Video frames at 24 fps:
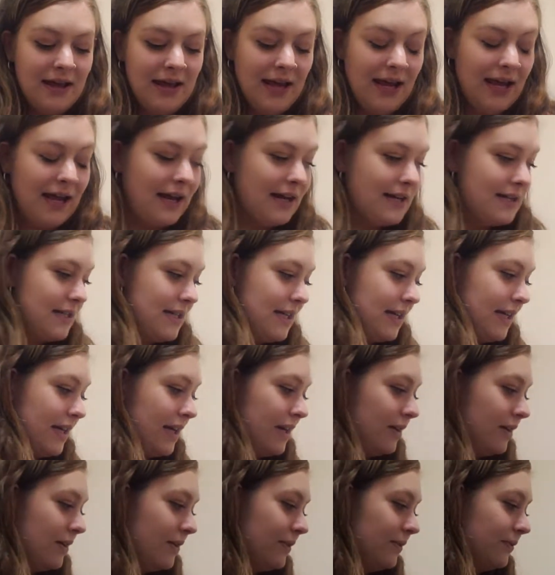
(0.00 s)
and it can
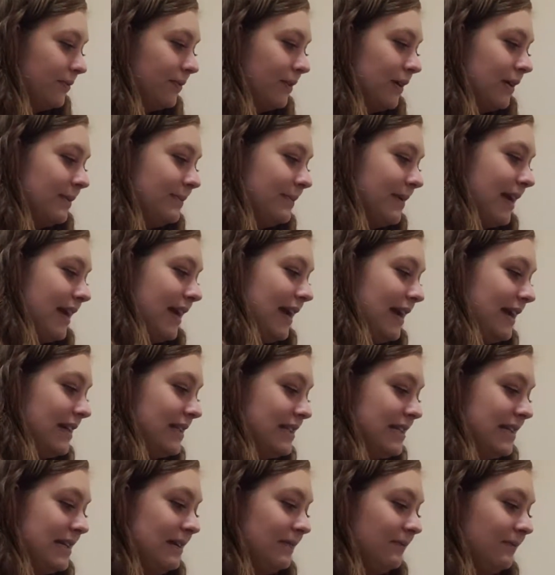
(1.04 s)
go from a
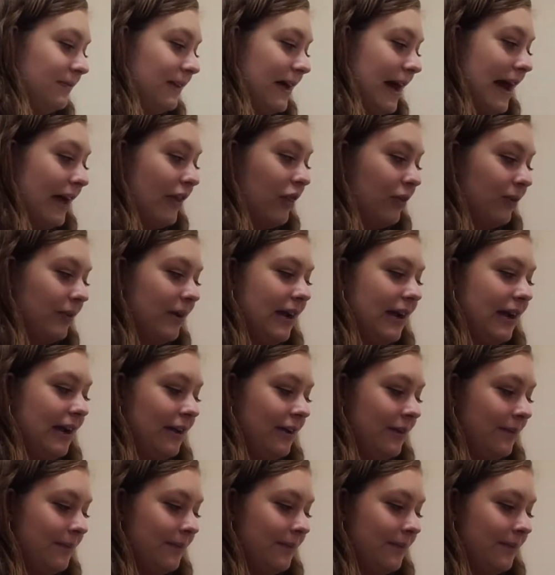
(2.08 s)
D flat 3